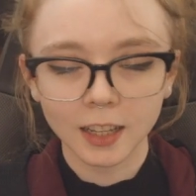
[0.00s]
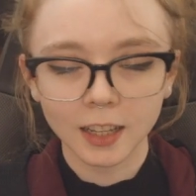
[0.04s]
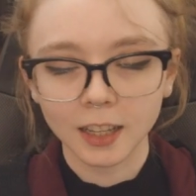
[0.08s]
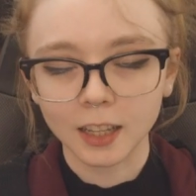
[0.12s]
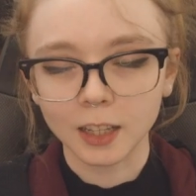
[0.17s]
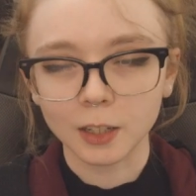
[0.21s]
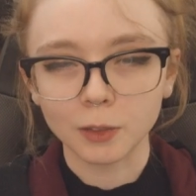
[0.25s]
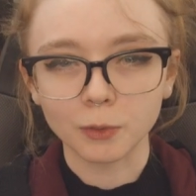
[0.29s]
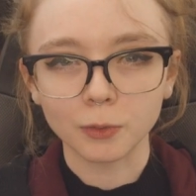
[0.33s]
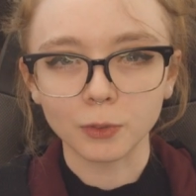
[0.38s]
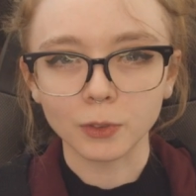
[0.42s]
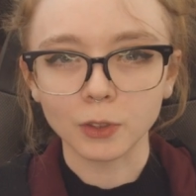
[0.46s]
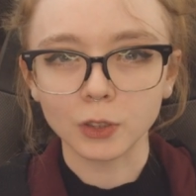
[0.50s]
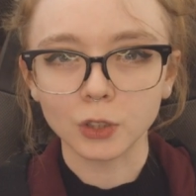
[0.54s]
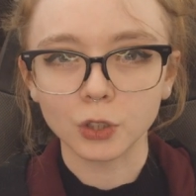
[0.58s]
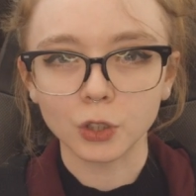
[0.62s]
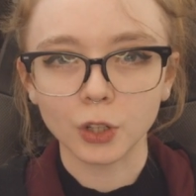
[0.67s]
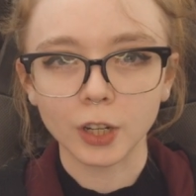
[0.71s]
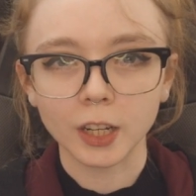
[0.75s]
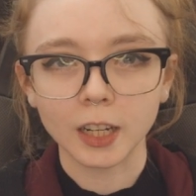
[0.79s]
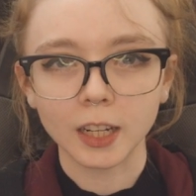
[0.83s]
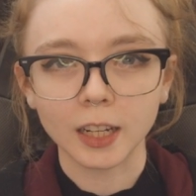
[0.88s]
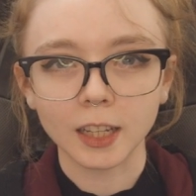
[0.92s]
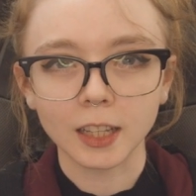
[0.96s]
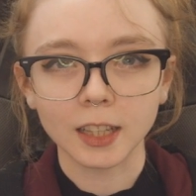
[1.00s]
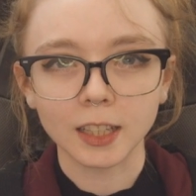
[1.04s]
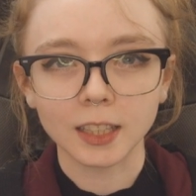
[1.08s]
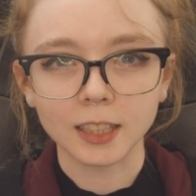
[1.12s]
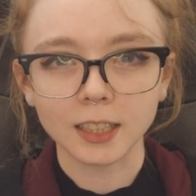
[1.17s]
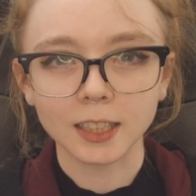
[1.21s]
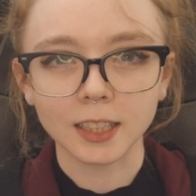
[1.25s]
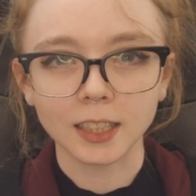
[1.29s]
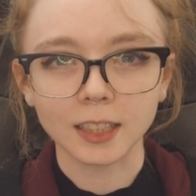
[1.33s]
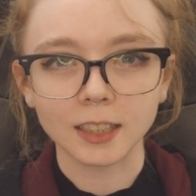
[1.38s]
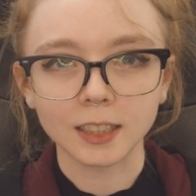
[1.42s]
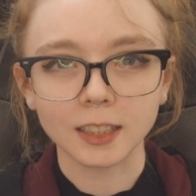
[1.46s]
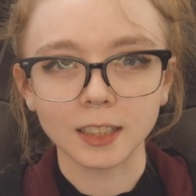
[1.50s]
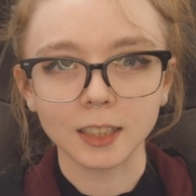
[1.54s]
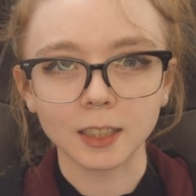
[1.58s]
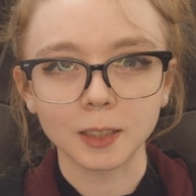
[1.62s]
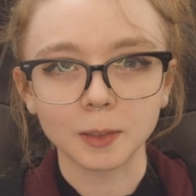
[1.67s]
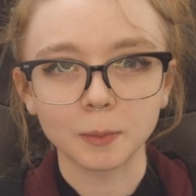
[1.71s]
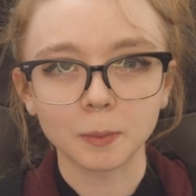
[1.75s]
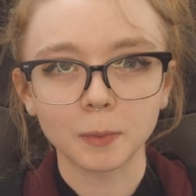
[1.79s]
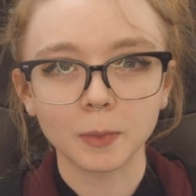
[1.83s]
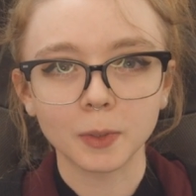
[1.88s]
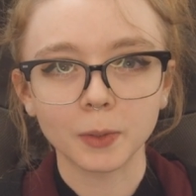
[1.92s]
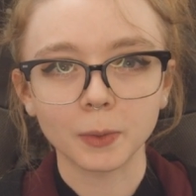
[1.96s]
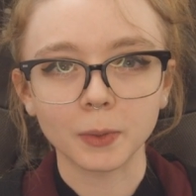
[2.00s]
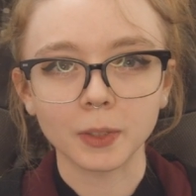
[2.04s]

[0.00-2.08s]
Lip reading: Infiltrating the system